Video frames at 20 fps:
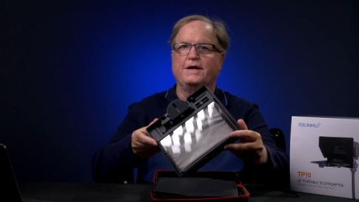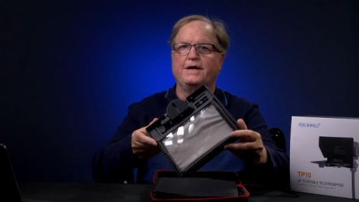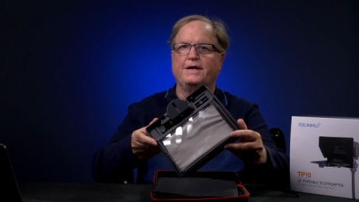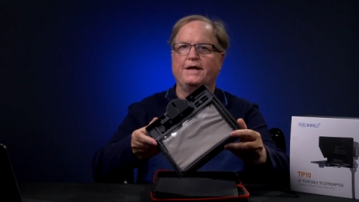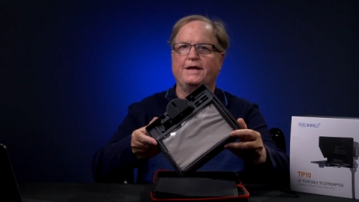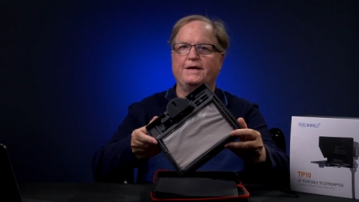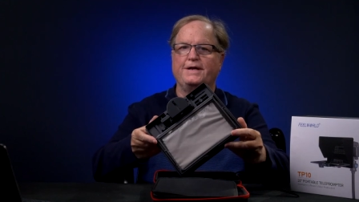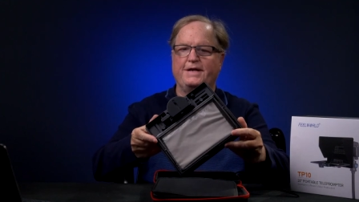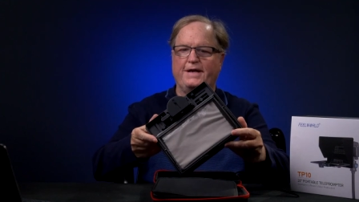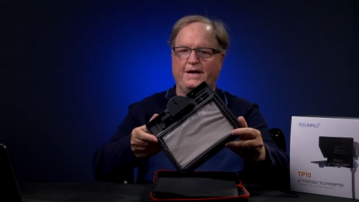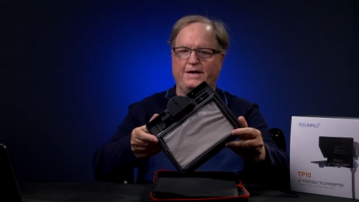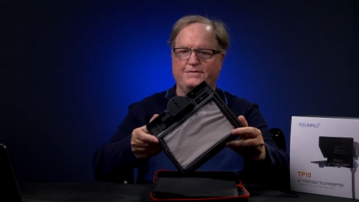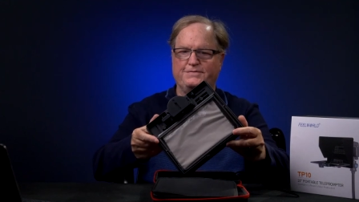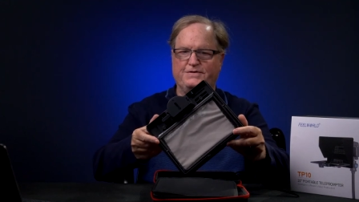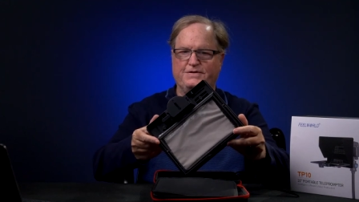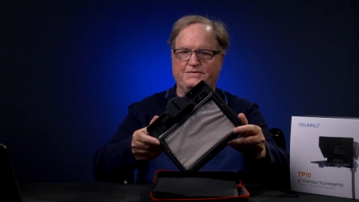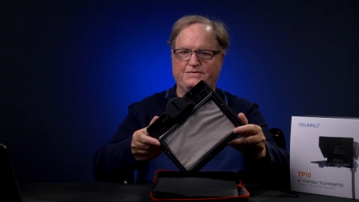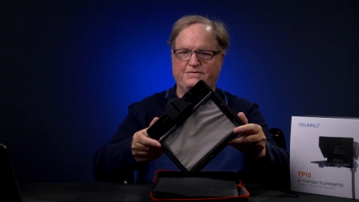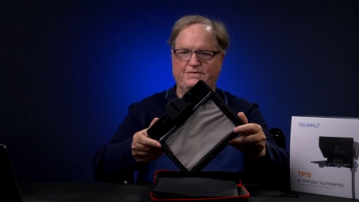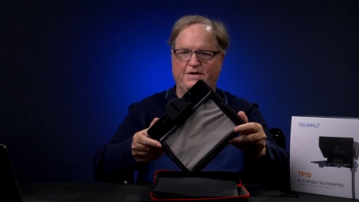and it has
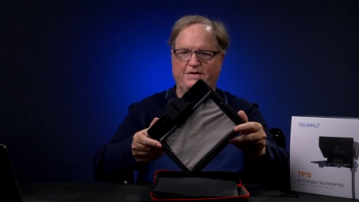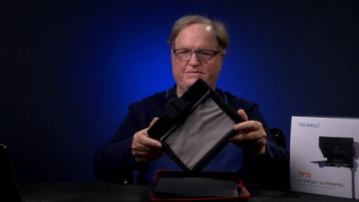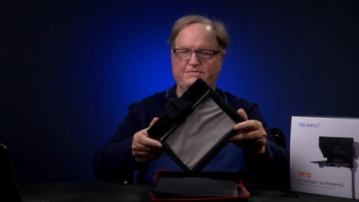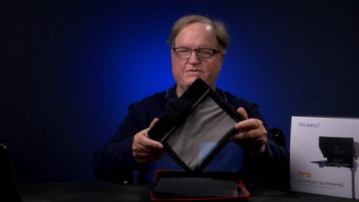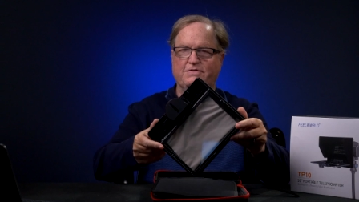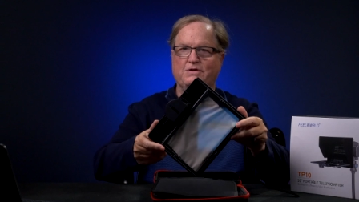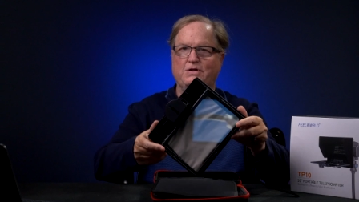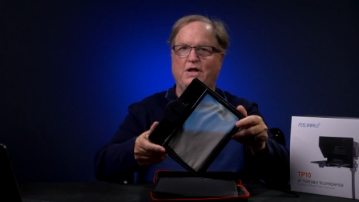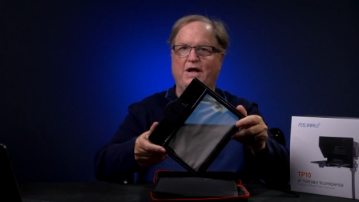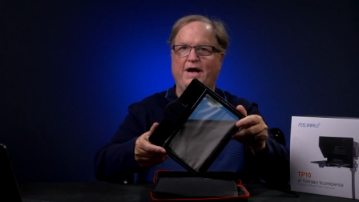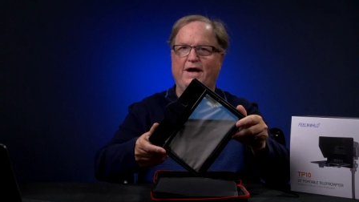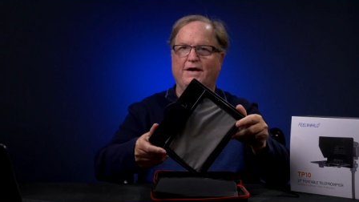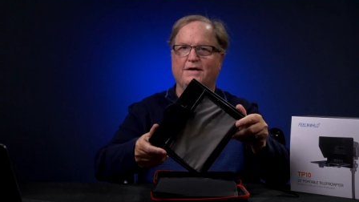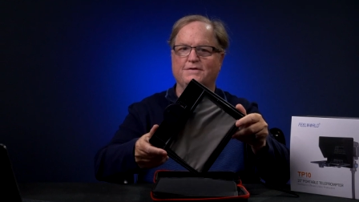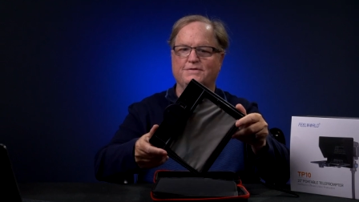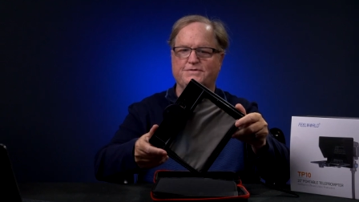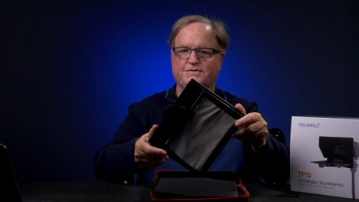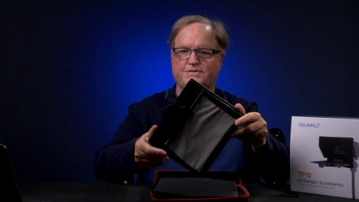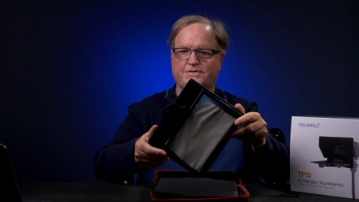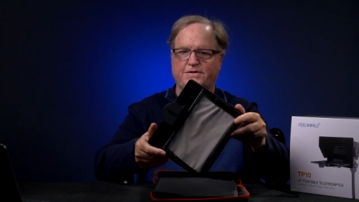this nice
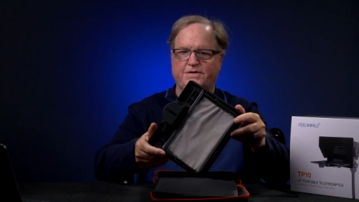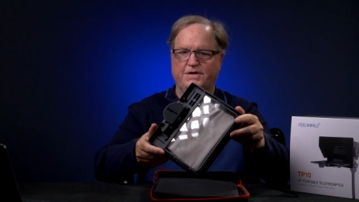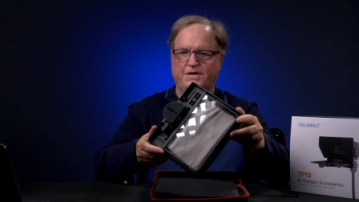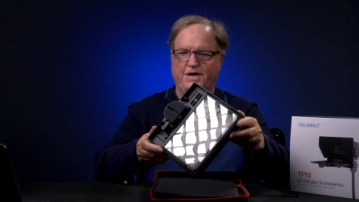glass.